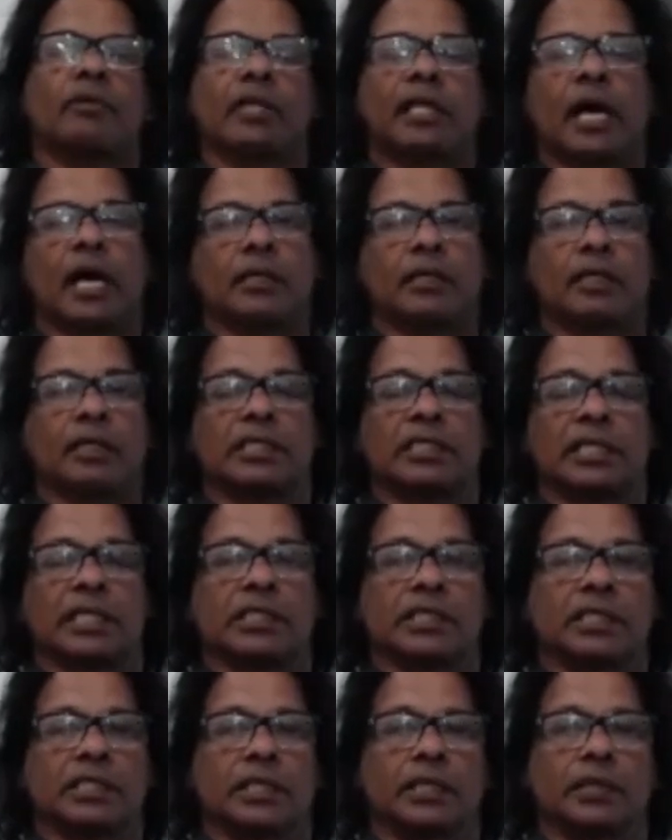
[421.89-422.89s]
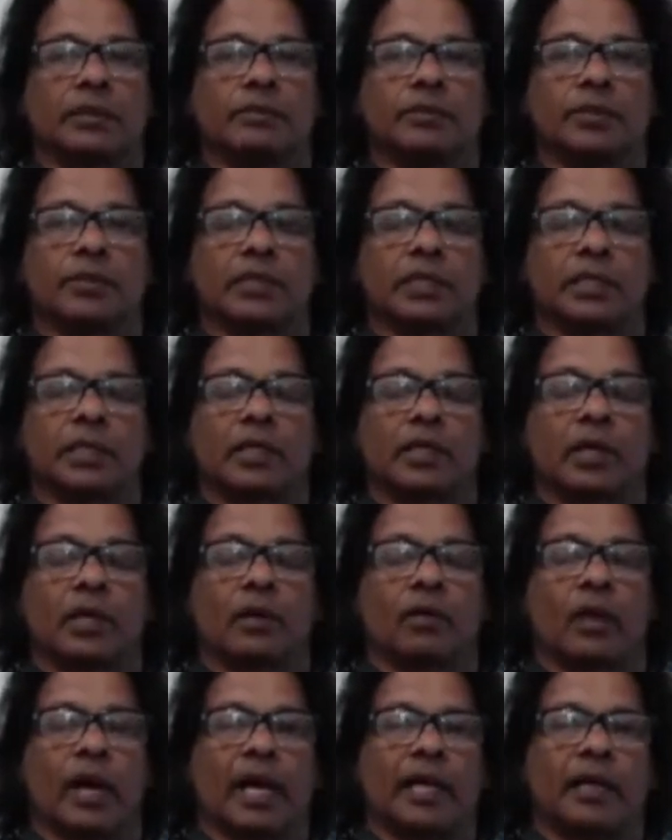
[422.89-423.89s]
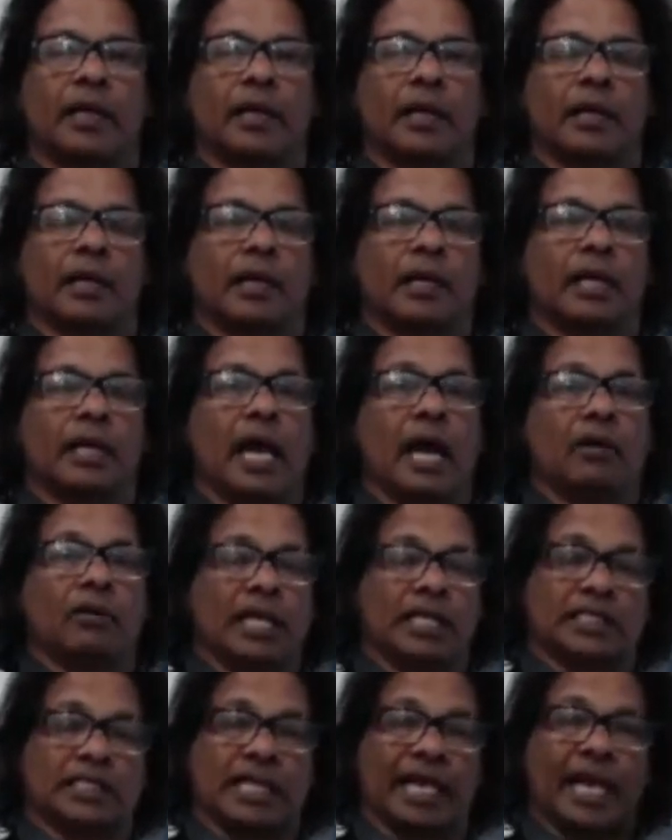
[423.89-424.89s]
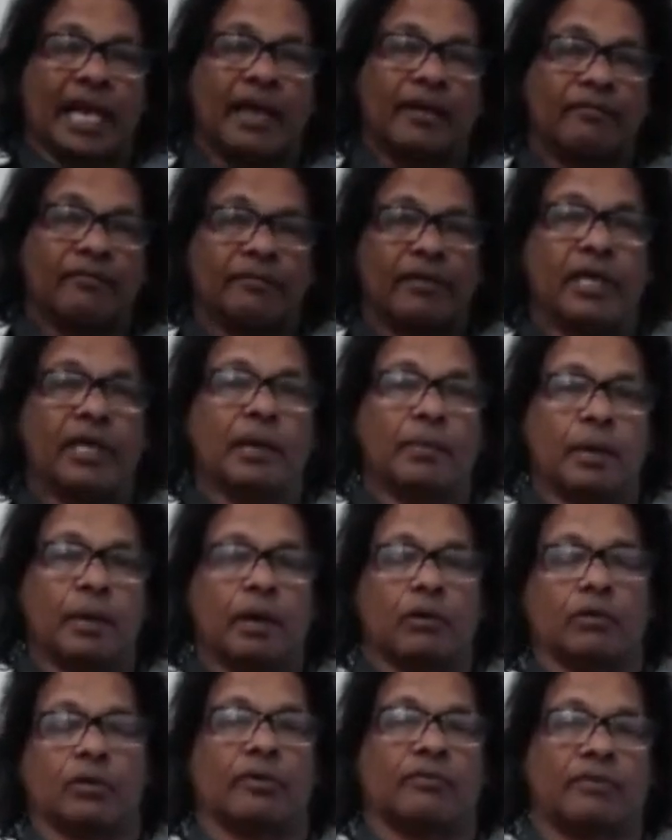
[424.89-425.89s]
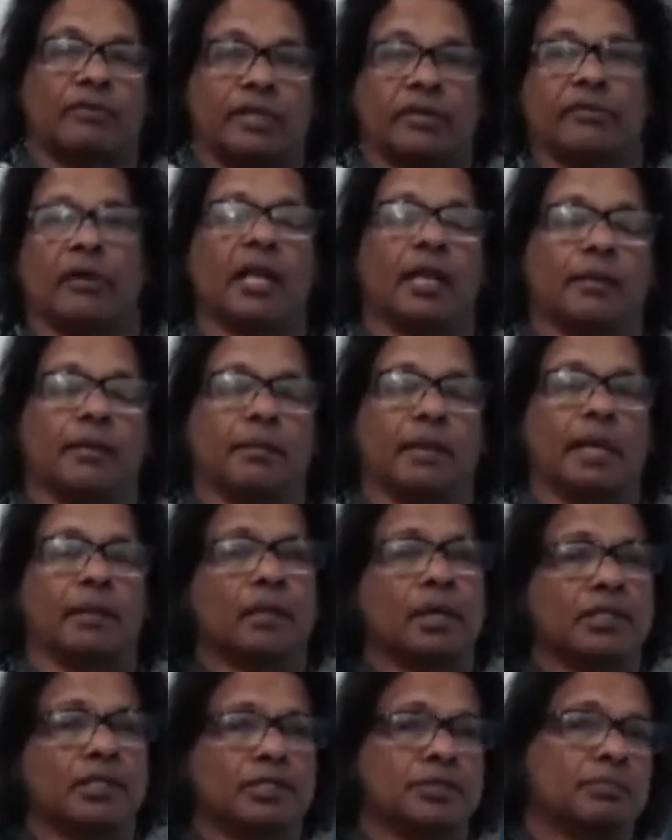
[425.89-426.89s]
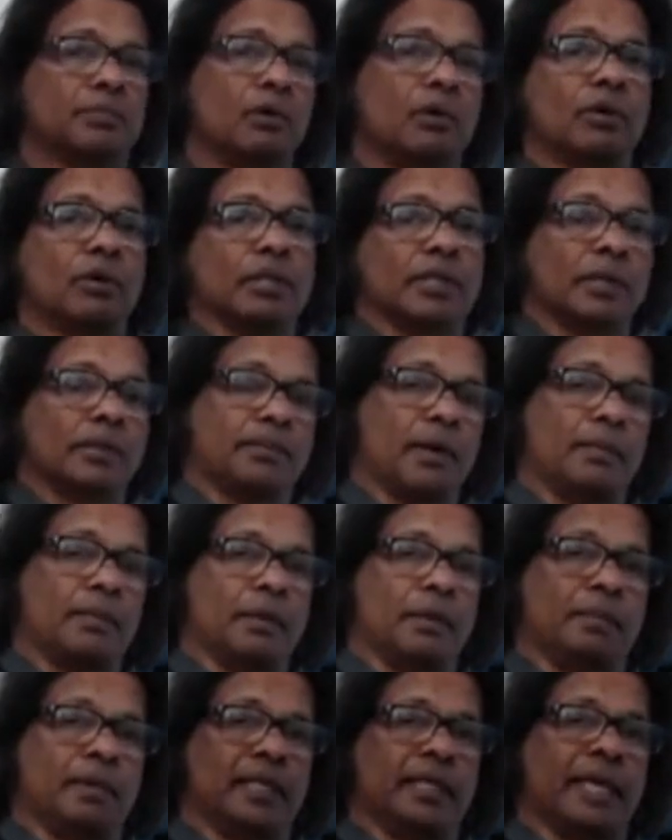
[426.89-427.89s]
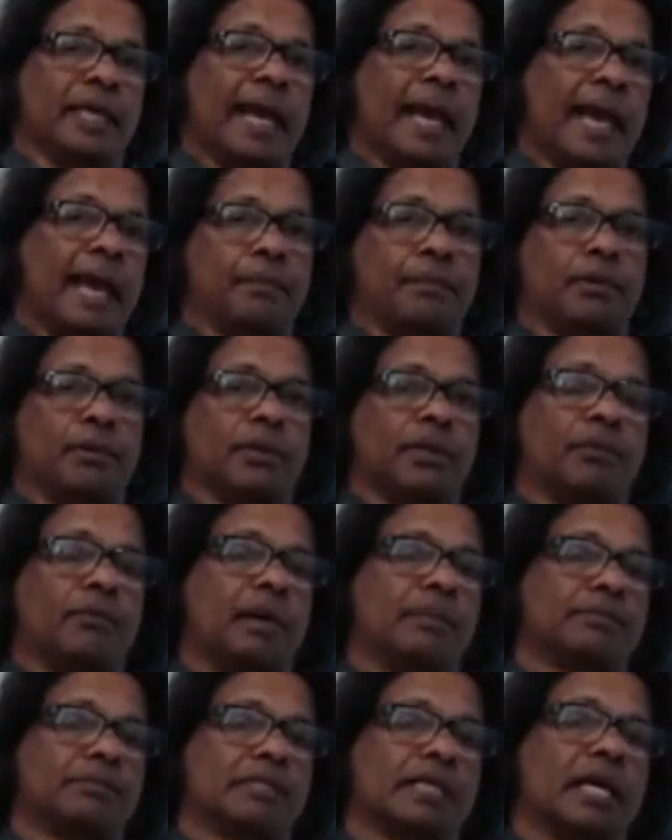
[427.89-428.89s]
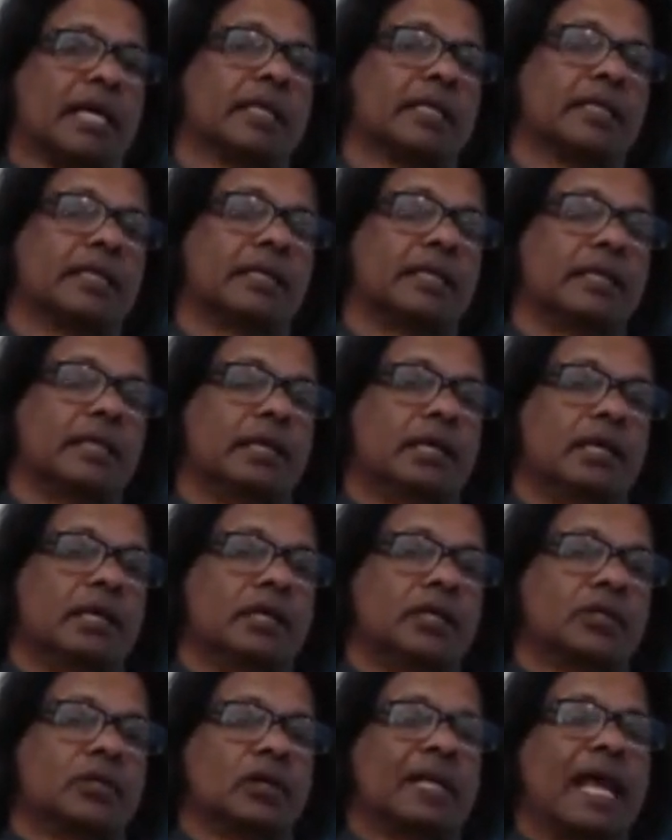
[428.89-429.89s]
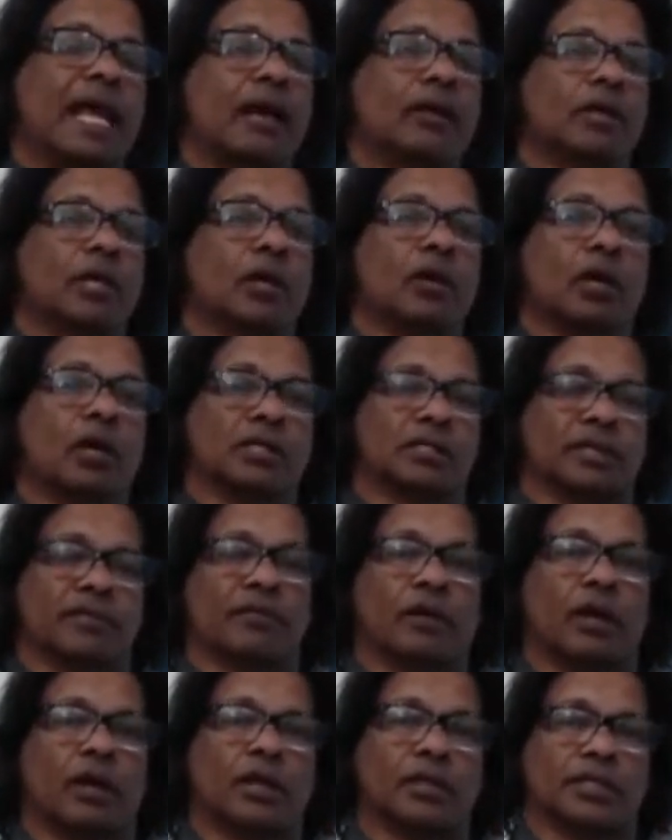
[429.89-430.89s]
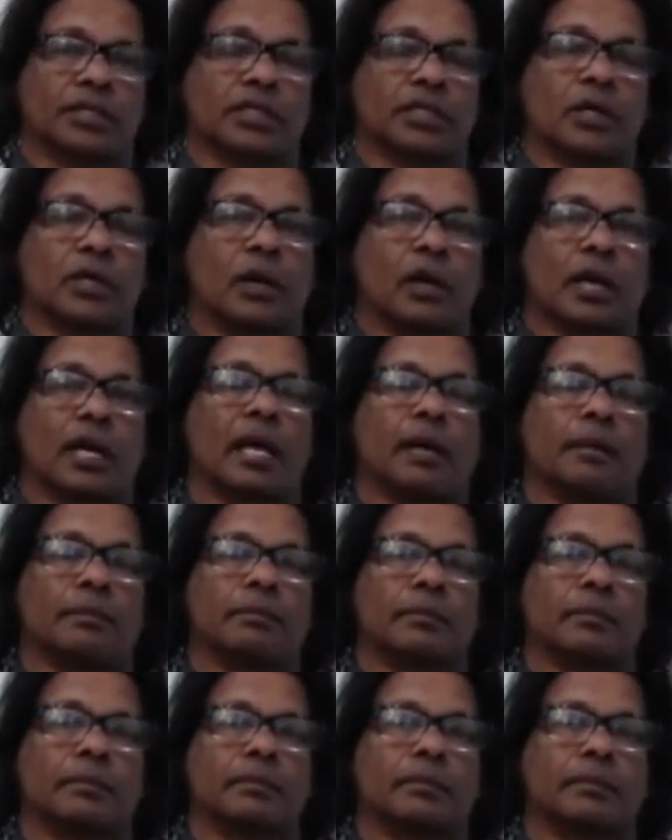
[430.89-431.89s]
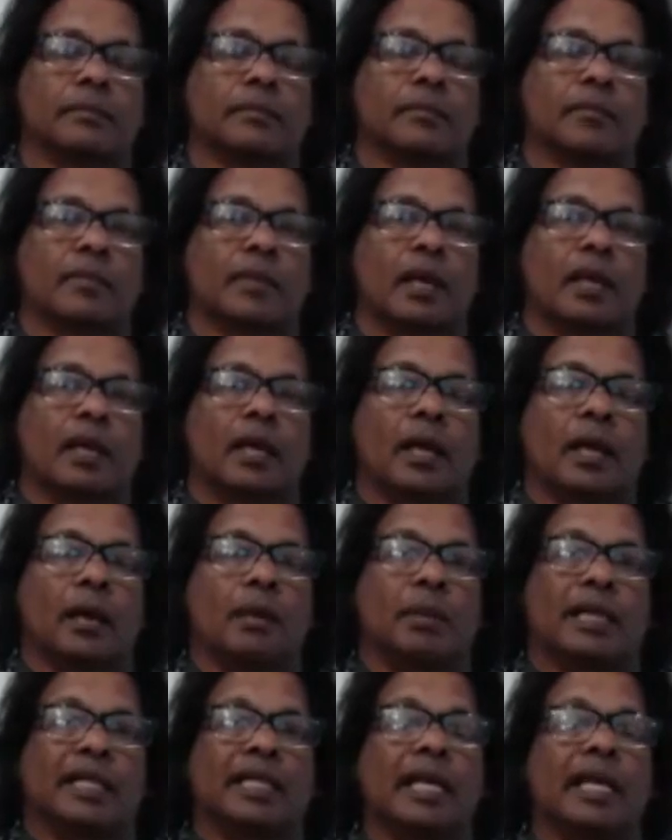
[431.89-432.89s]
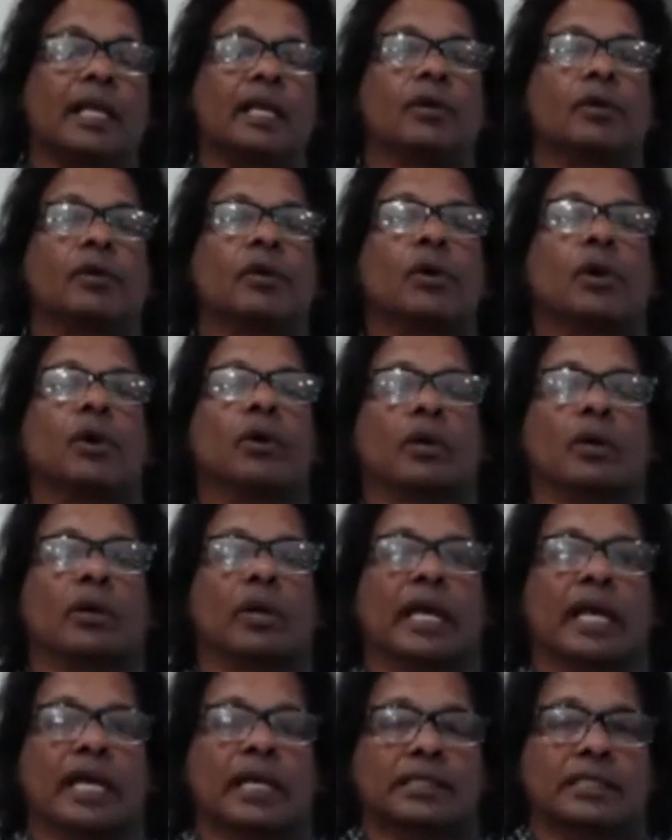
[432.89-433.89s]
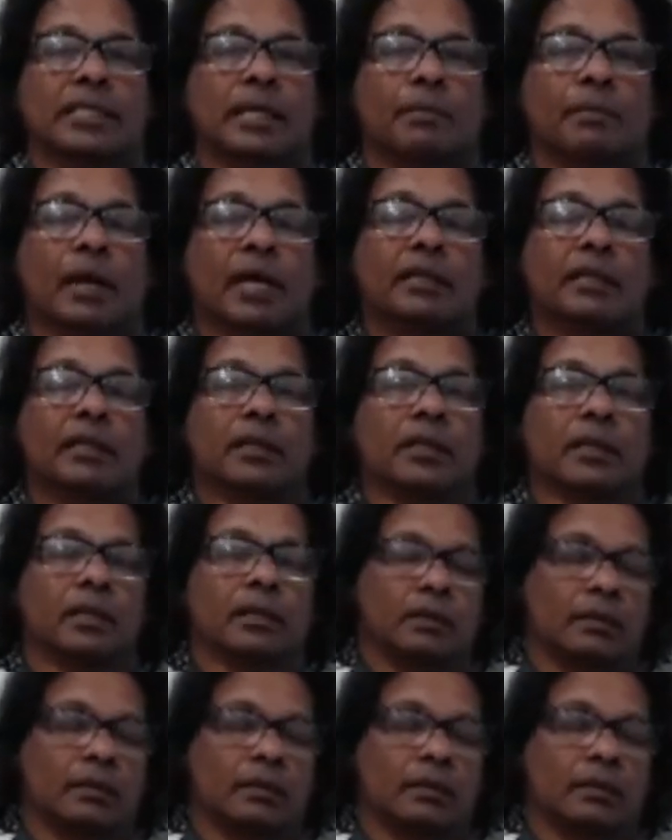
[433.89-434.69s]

other systems, right? Now that's a heavy amount of development, much more than probably the app or the website. So now the cost of launch has gone up. But then you go to like some other